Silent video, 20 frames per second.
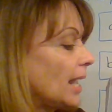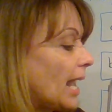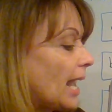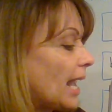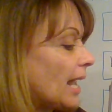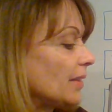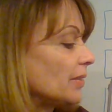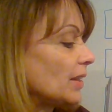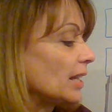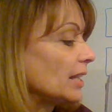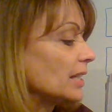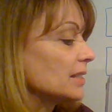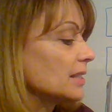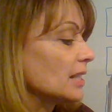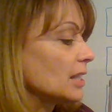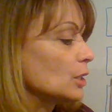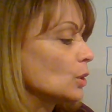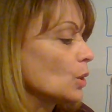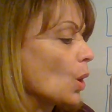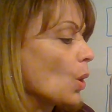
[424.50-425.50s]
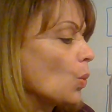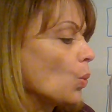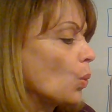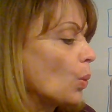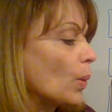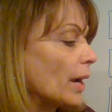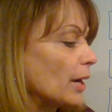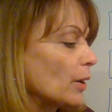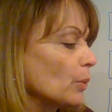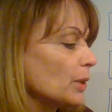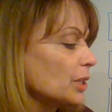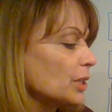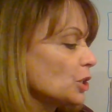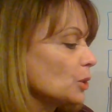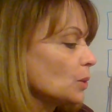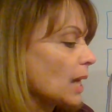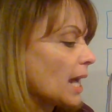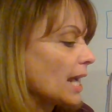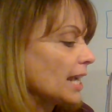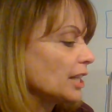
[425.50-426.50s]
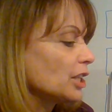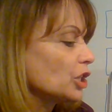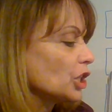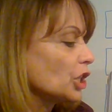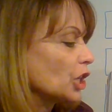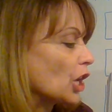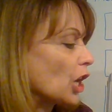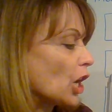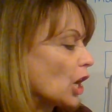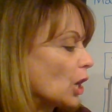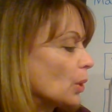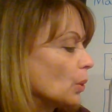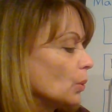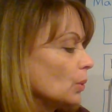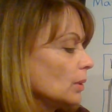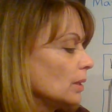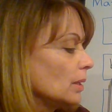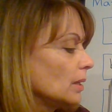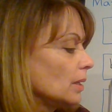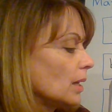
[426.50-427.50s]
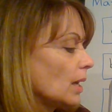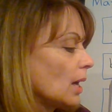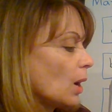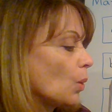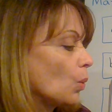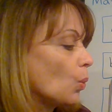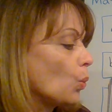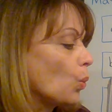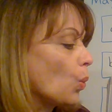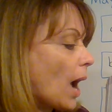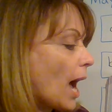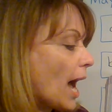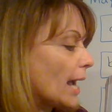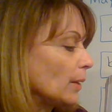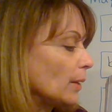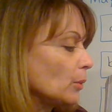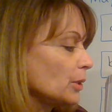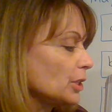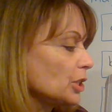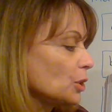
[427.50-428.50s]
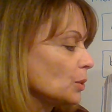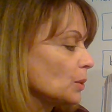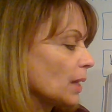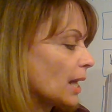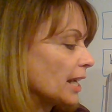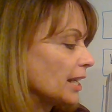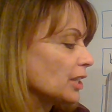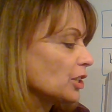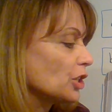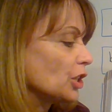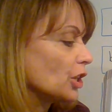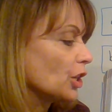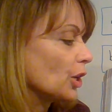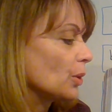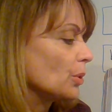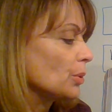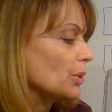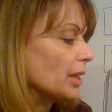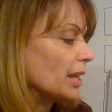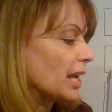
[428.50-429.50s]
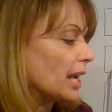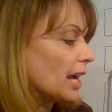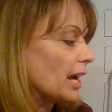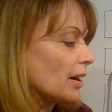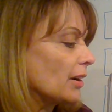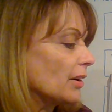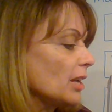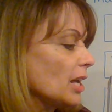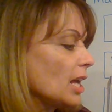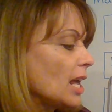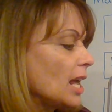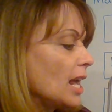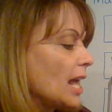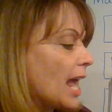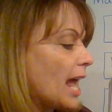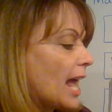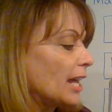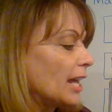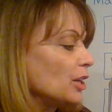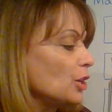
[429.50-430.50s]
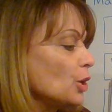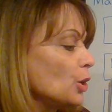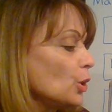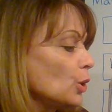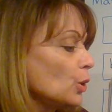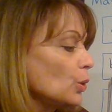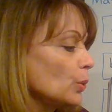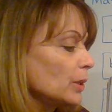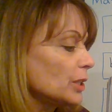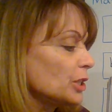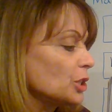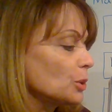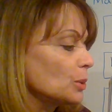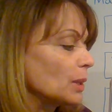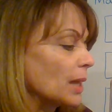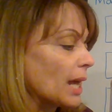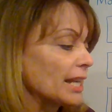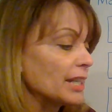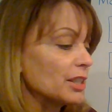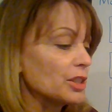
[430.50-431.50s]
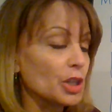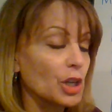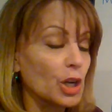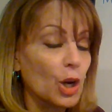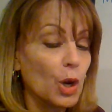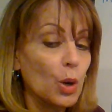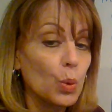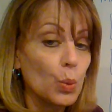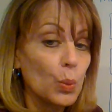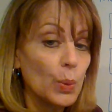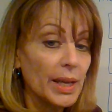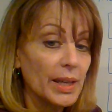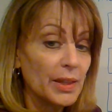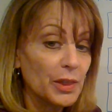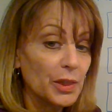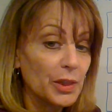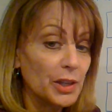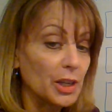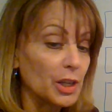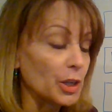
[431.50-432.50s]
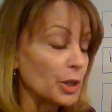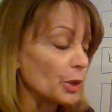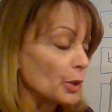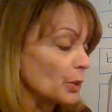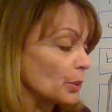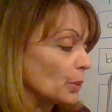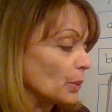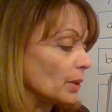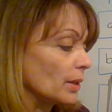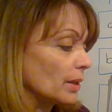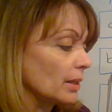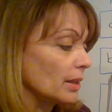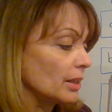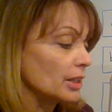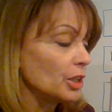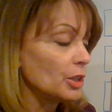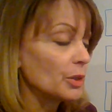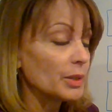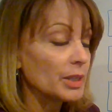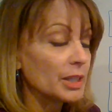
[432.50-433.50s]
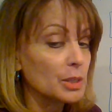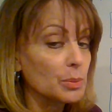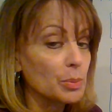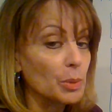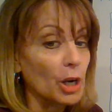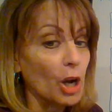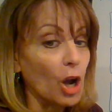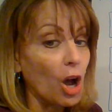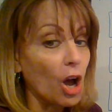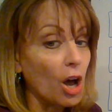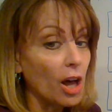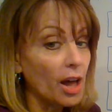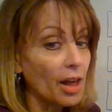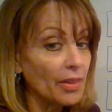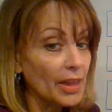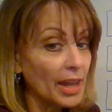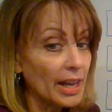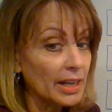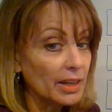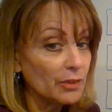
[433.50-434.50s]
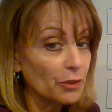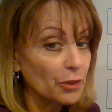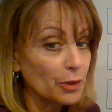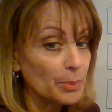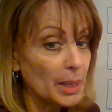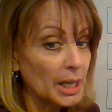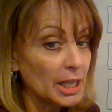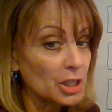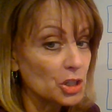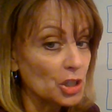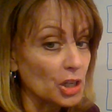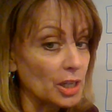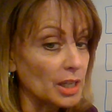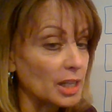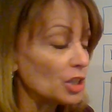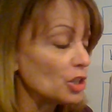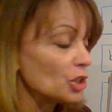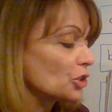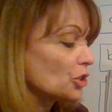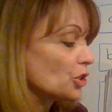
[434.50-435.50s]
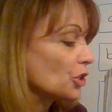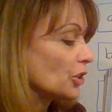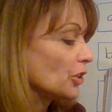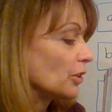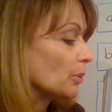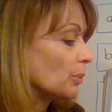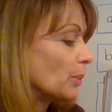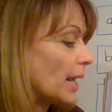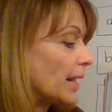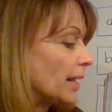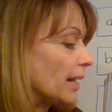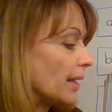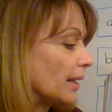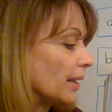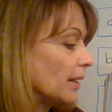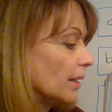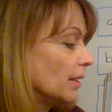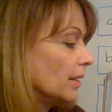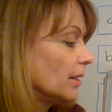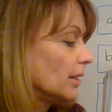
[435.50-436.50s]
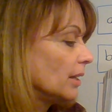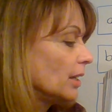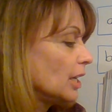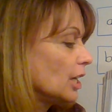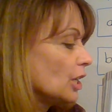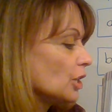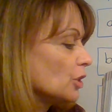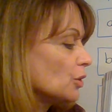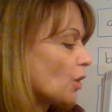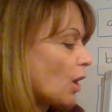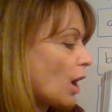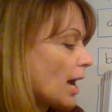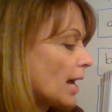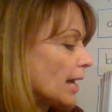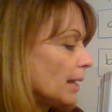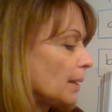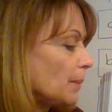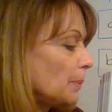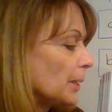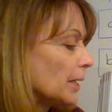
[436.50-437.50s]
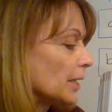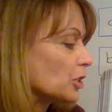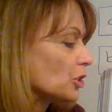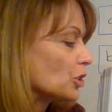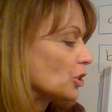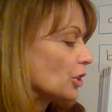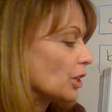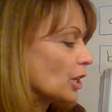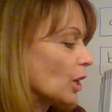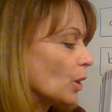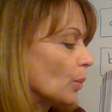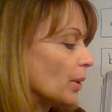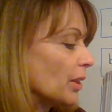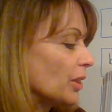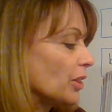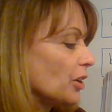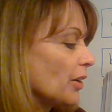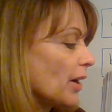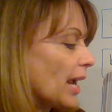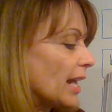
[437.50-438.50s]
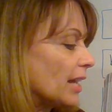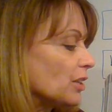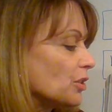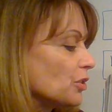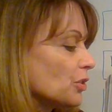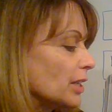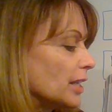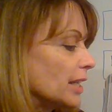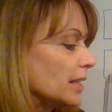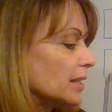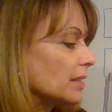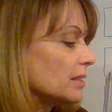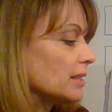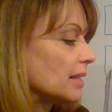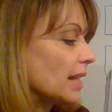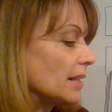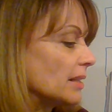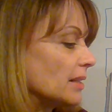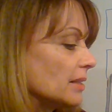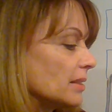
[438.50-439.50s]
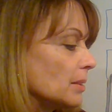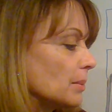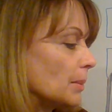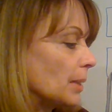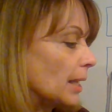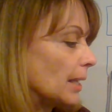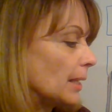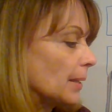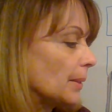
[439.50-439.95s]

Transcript: And then it says, where would you like to go? Why would you like to go there? And who would you like to go with you? You need to put all that information in your journal writing. Draw a picture to go with your entry and send it to me.